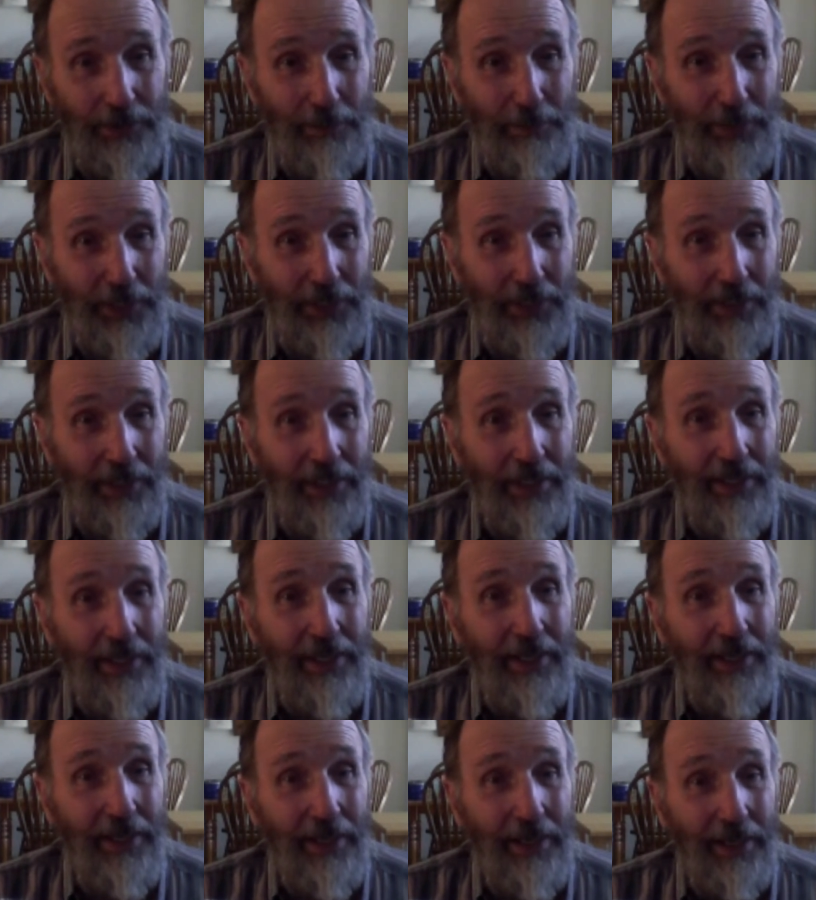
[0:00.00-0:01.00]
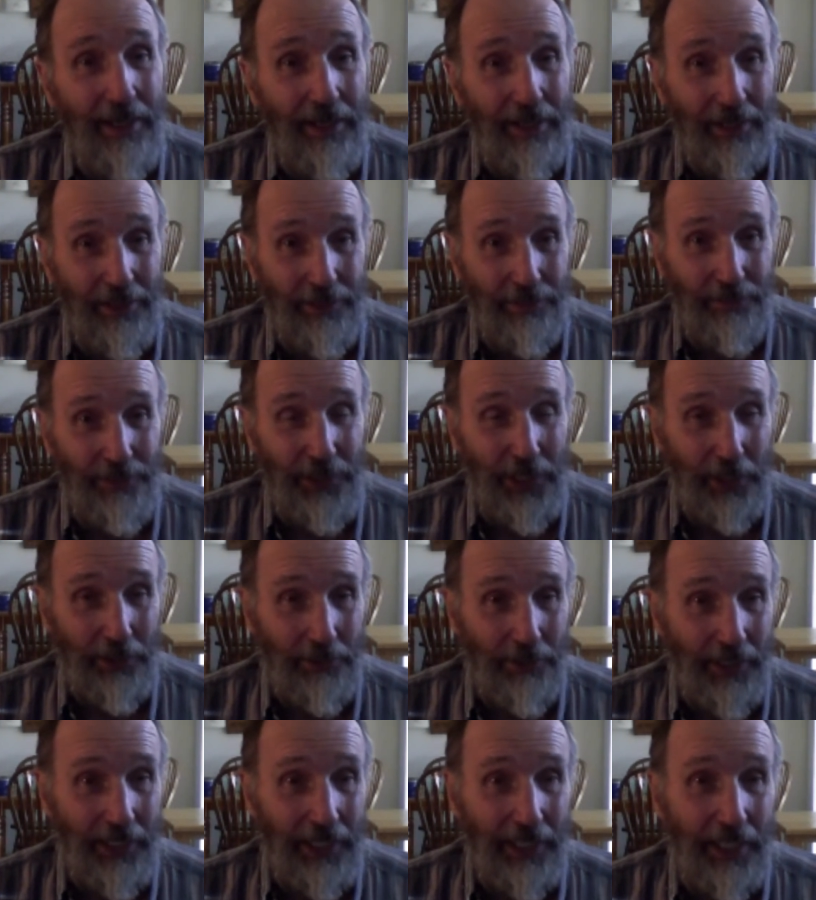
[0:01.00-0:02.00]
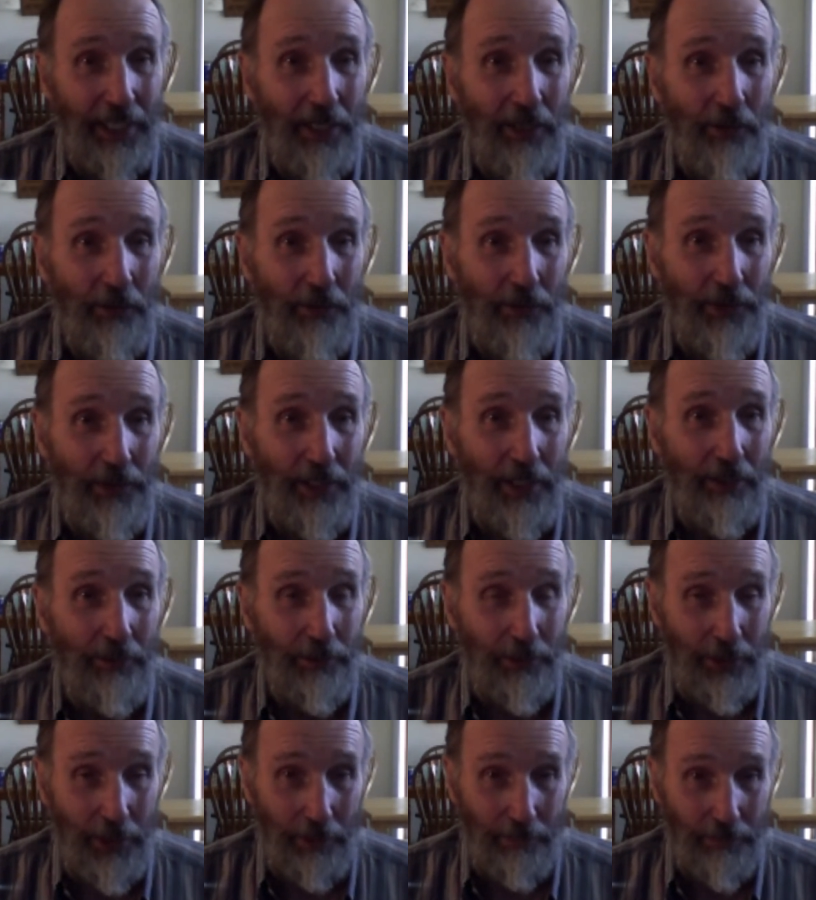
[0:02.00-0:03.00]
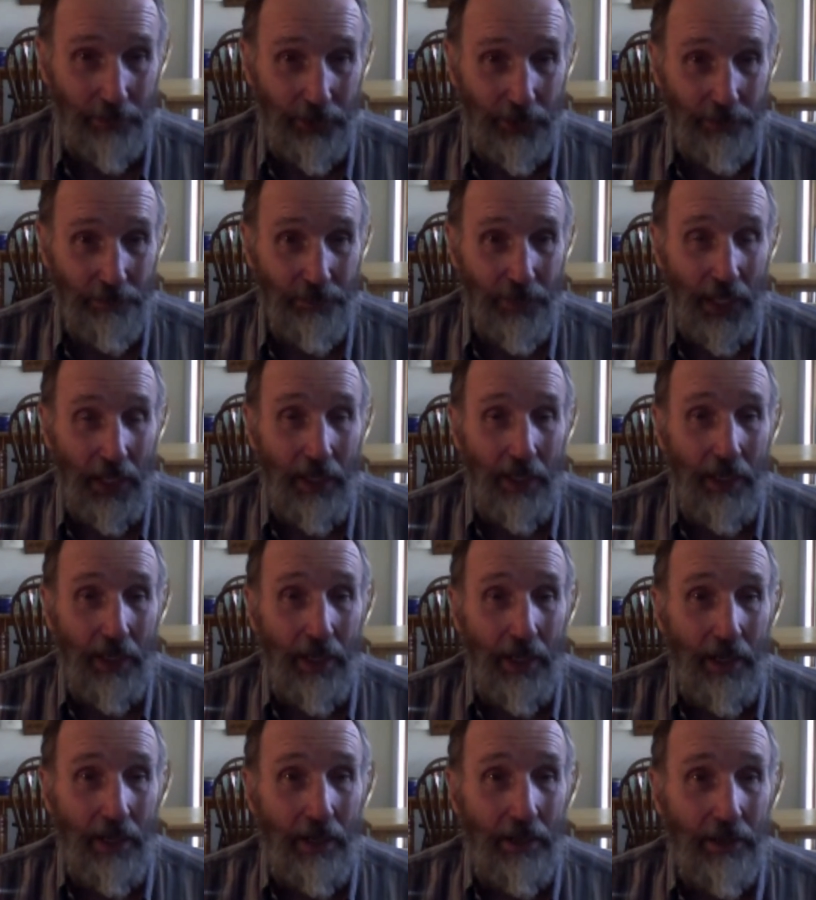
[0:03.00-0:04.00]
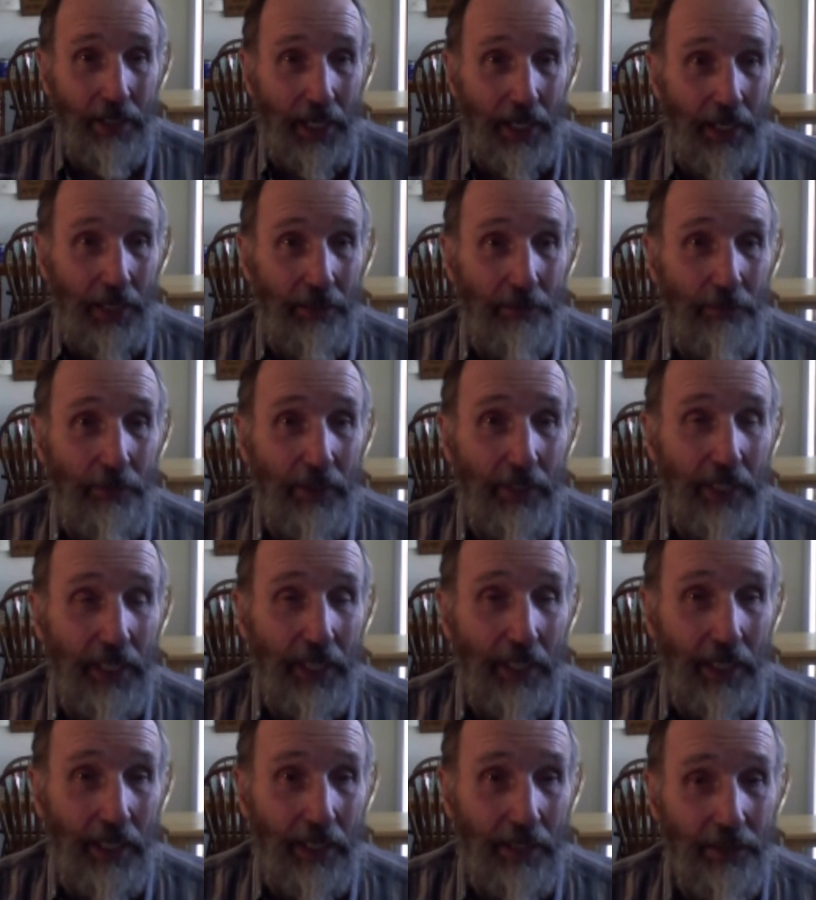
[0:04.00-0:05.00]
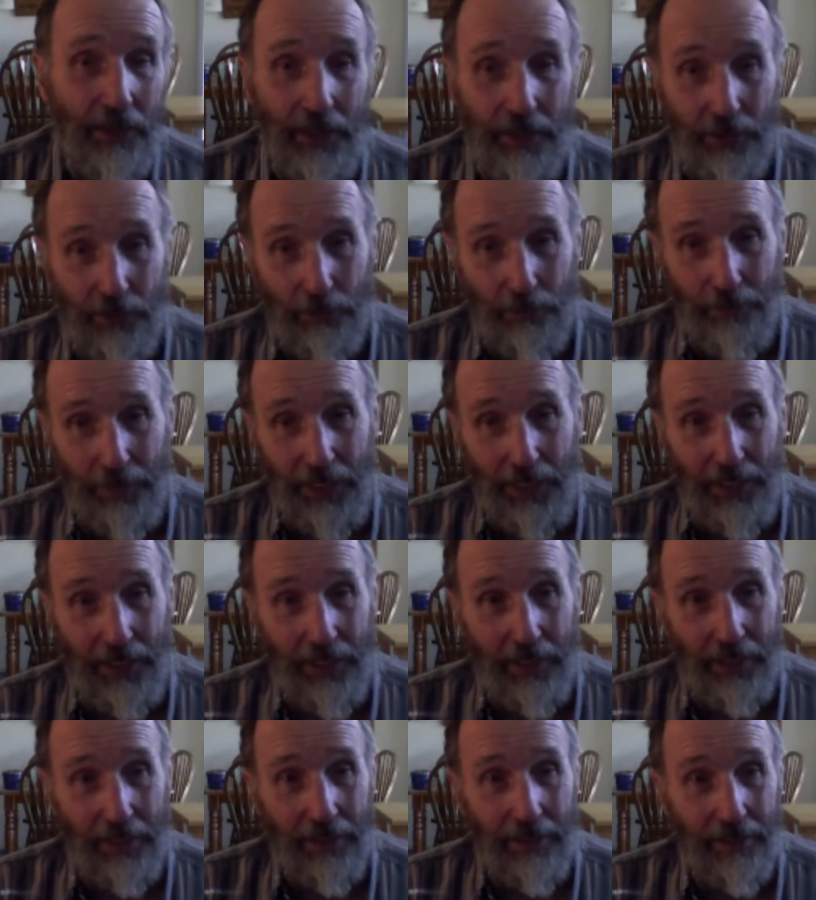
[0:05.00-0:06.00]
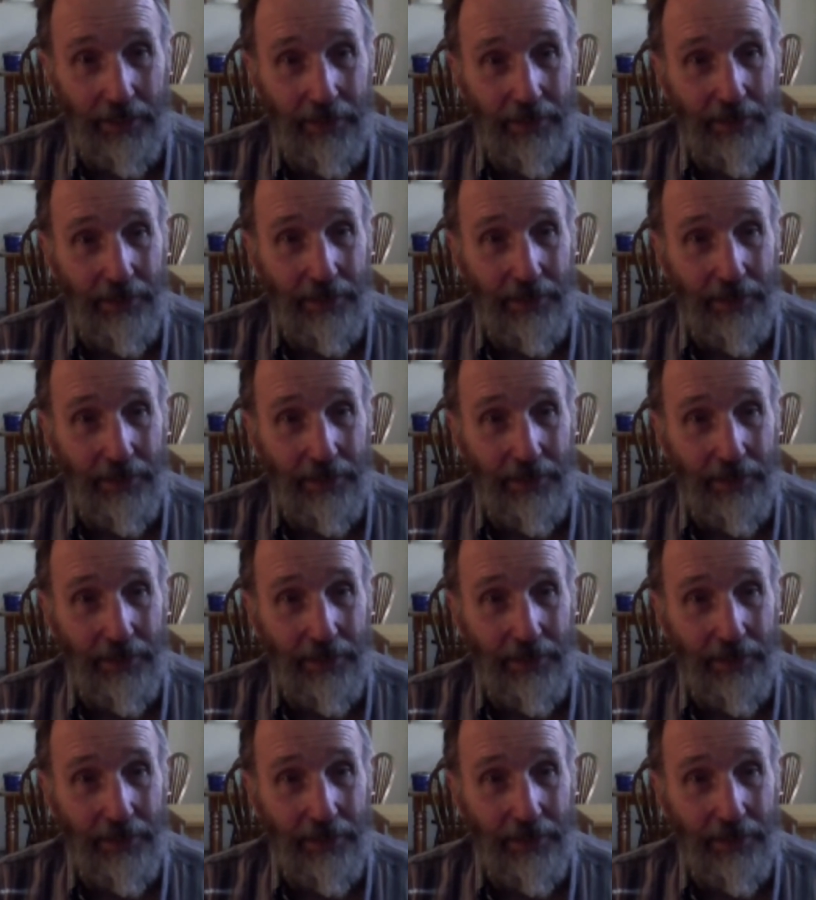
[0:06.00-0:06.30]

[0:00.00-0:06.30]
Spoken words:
to be generate healthy outcomes. Okay, we'll get on. This will be the